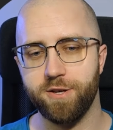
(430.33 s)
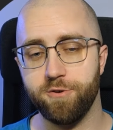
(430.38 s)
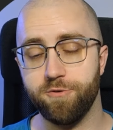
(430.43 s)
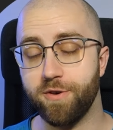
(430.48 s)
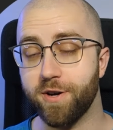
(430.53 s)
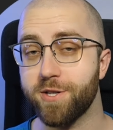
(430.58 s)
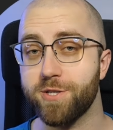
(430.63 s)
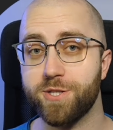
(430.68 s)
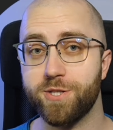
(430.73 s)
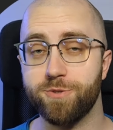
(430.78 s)

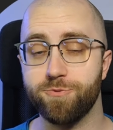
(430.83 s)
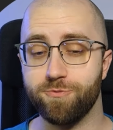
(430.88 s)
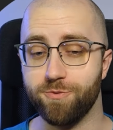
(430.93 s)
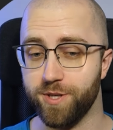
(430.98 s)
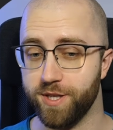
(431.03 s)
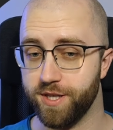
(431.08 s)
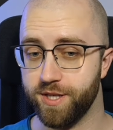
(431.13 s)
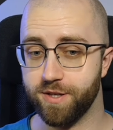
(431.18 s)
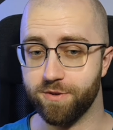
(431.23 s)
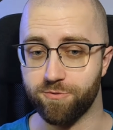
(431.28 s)
First,
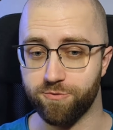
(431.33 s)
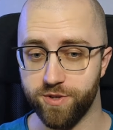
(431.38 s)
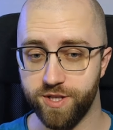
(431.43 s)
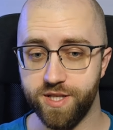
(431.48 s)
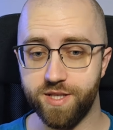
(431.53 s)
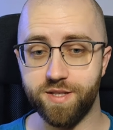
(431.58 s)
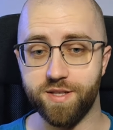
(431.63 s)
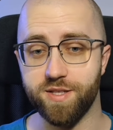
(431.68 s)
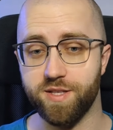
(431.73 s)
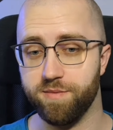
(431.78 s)
we
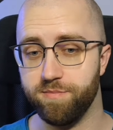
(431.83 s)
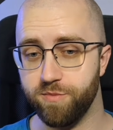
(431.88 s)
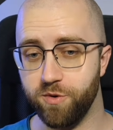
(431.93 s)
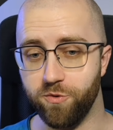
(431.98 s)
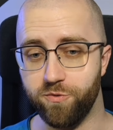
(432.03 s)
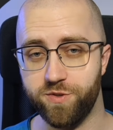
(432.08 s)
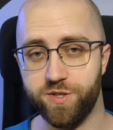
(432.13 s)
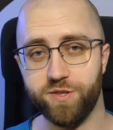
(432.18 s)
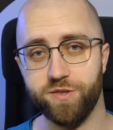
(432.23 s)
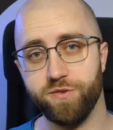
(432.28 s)
read the
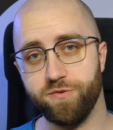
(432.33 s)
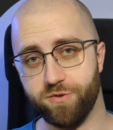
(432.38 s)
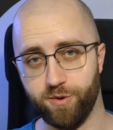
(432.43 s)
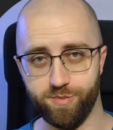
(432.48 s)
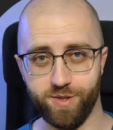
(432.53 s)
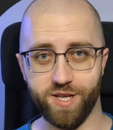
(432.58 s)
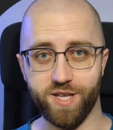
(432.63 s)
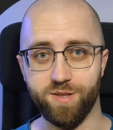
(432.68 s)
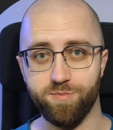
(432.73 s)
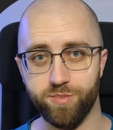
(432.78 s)
moves
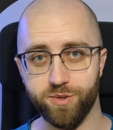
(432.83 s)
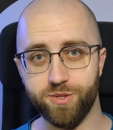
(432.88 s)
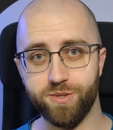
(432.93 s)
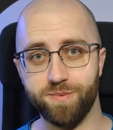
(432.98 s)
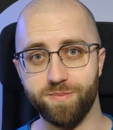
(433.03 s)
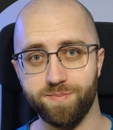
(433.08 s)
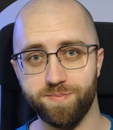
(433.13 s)
from the input.